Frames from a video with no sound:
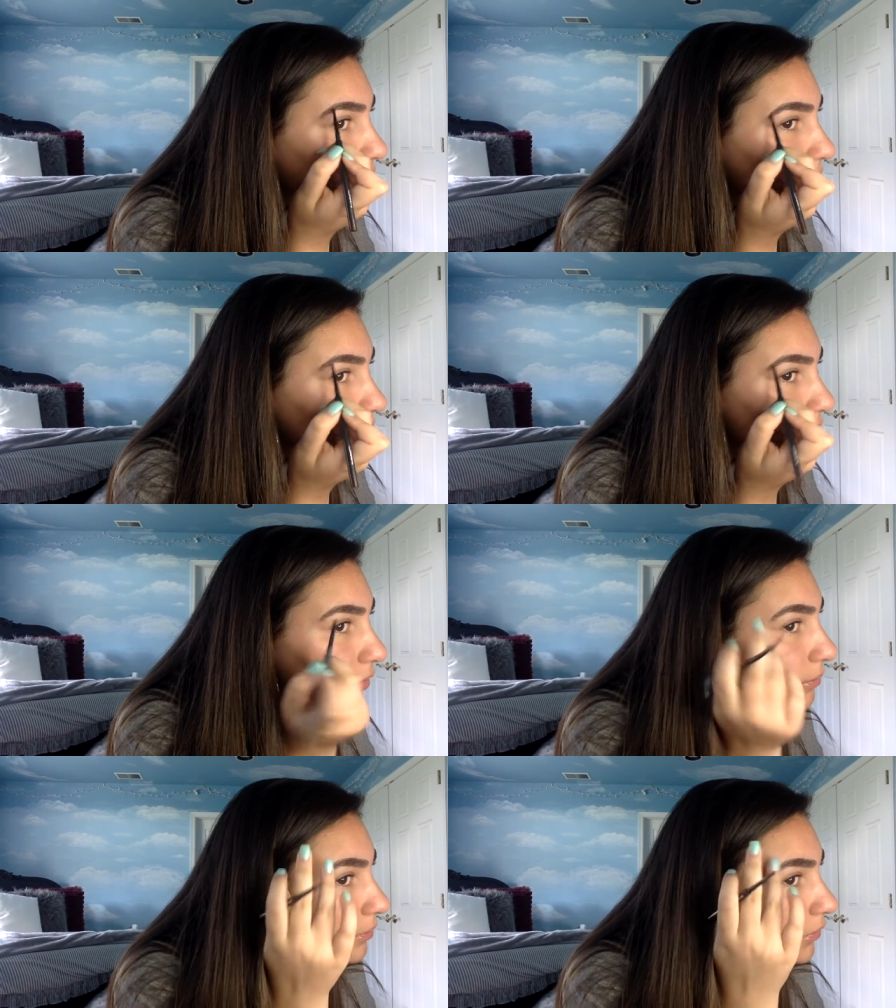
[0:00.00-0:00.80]
and I was like,
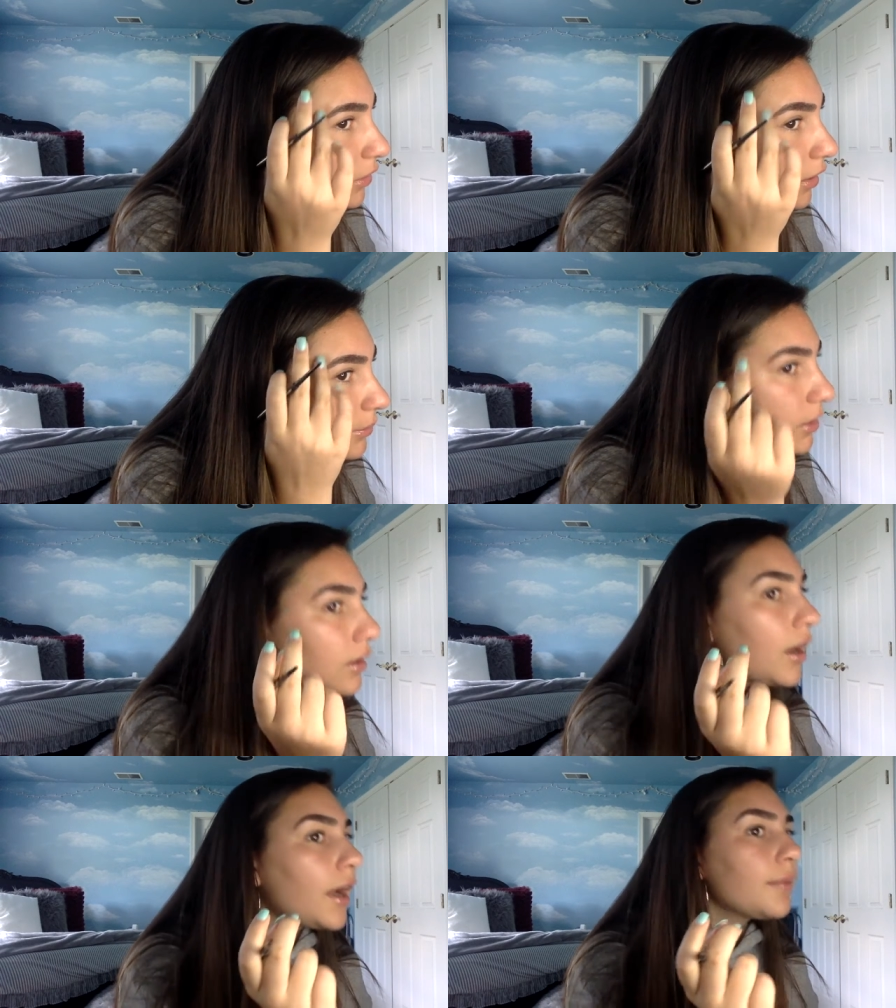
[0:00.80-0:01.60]
I mean,
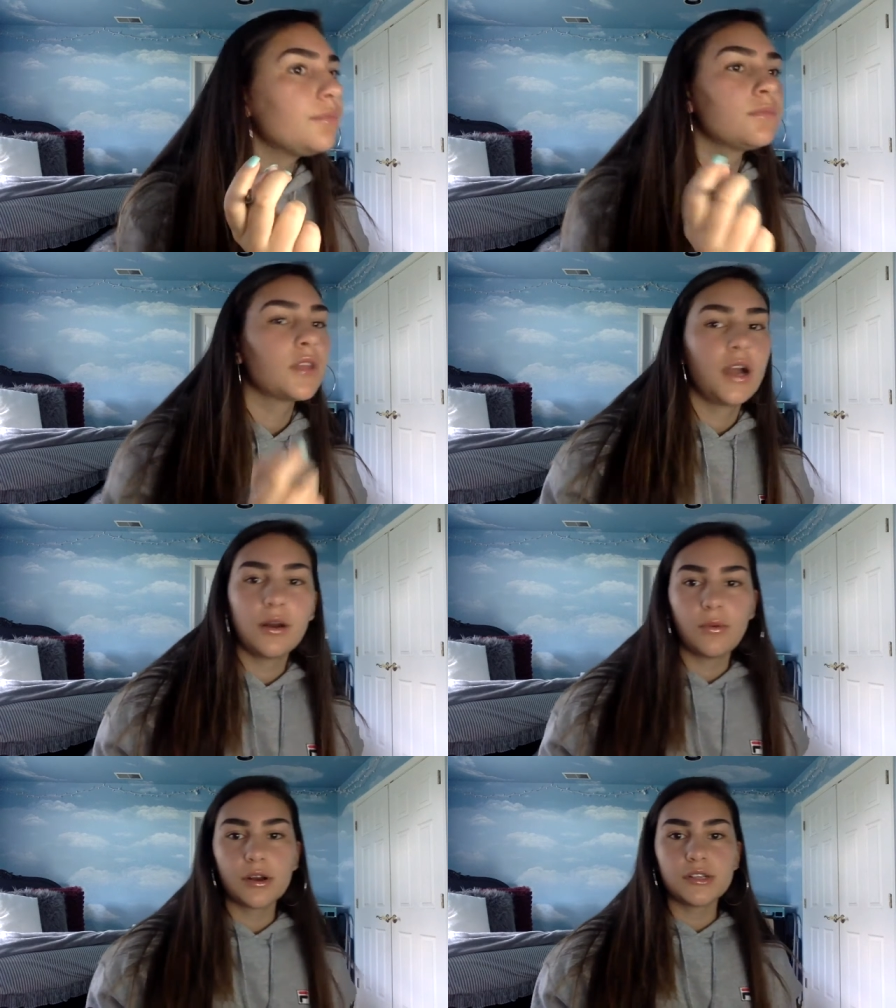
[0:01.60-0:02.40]
I kind
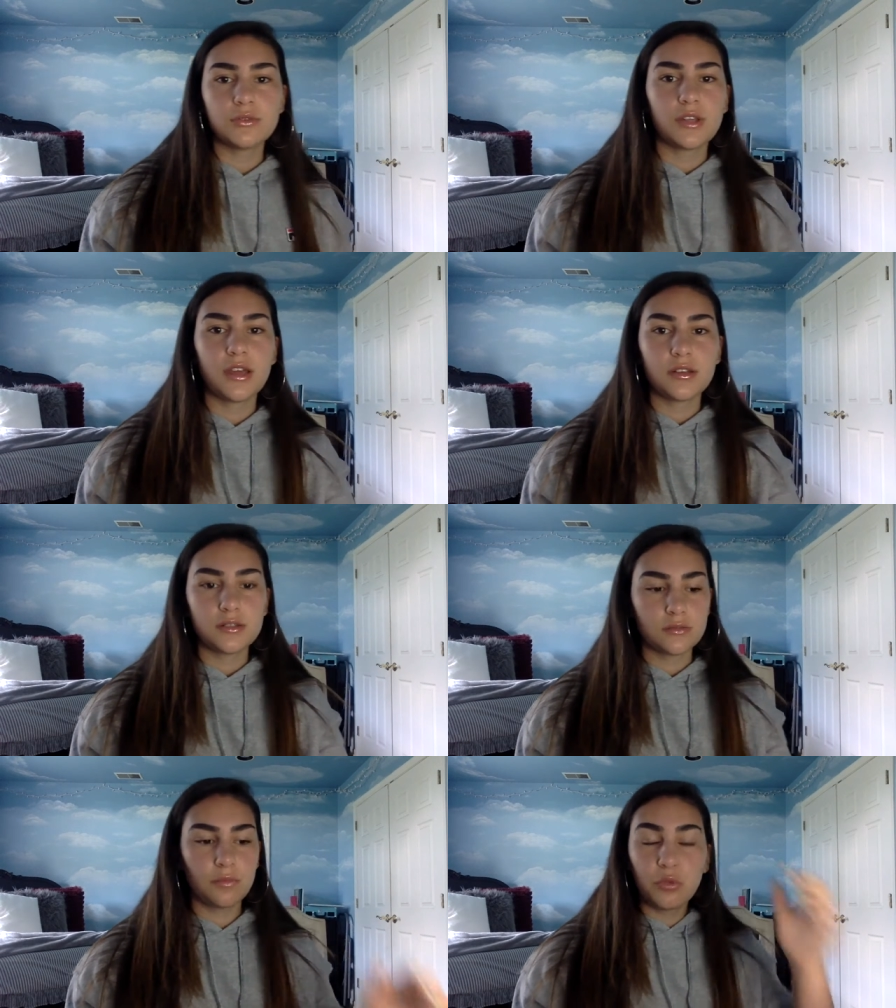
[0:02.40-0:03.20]
of want to do that.
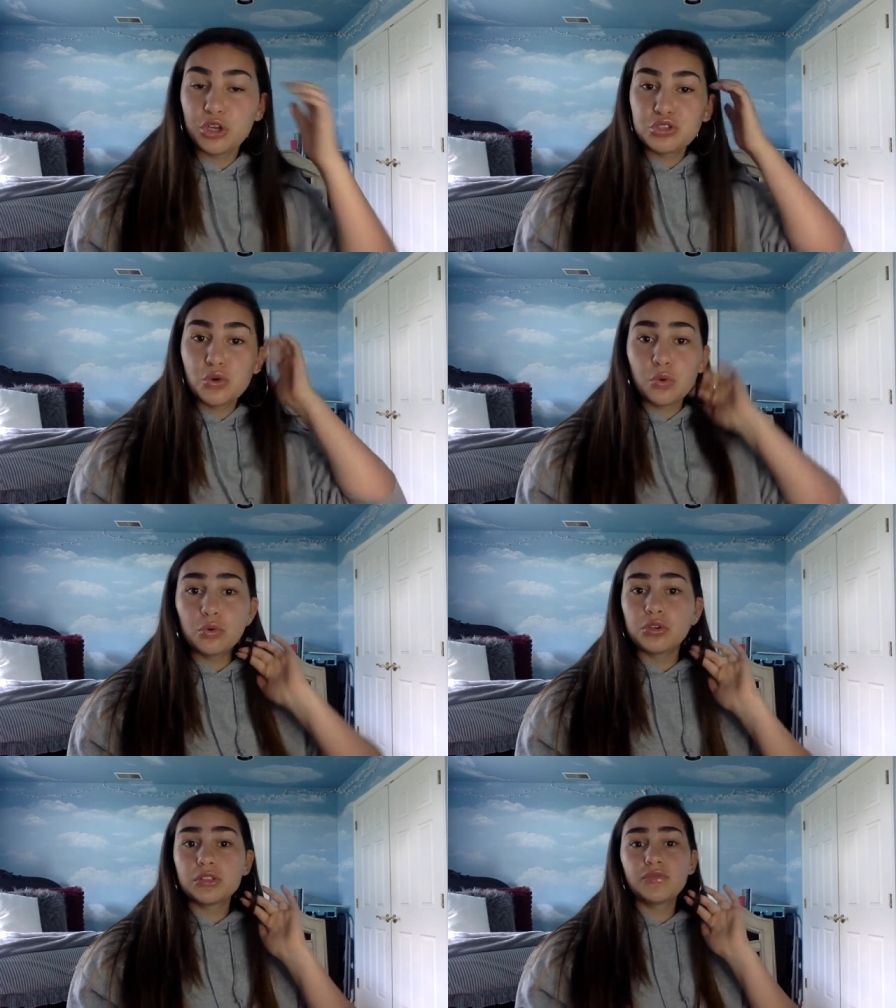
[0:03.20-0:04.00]
Looks
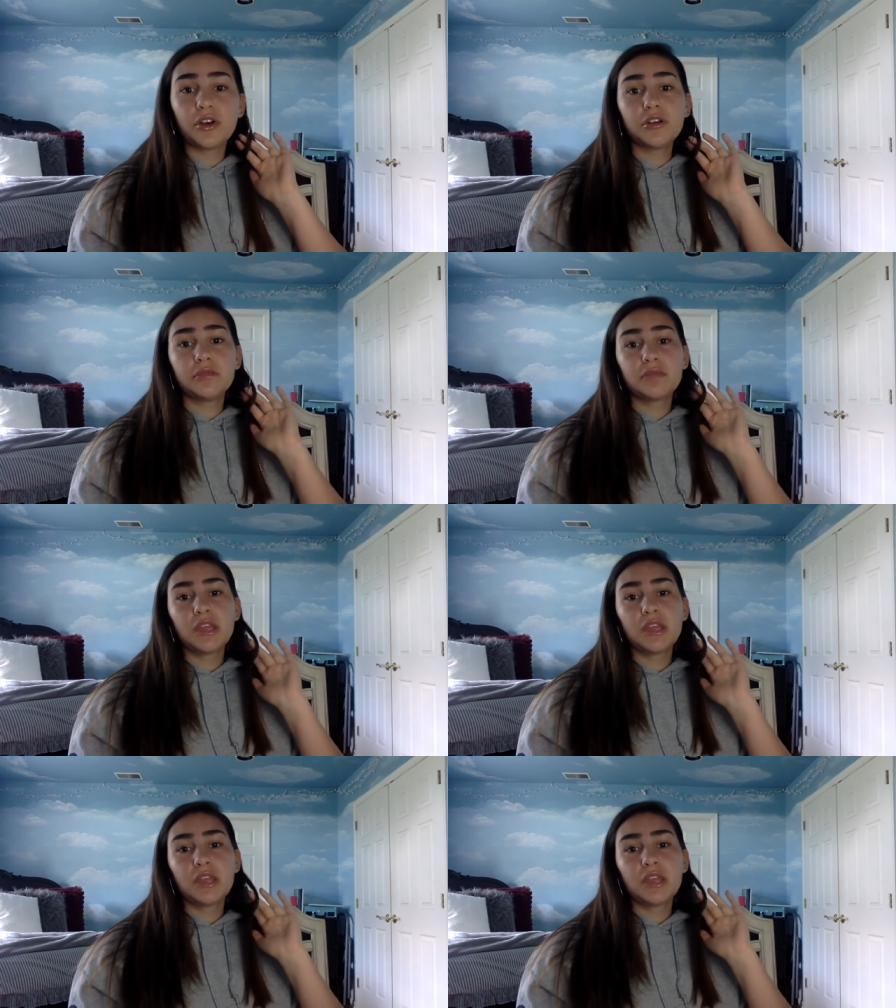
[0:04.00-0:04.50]
cool, looks fun.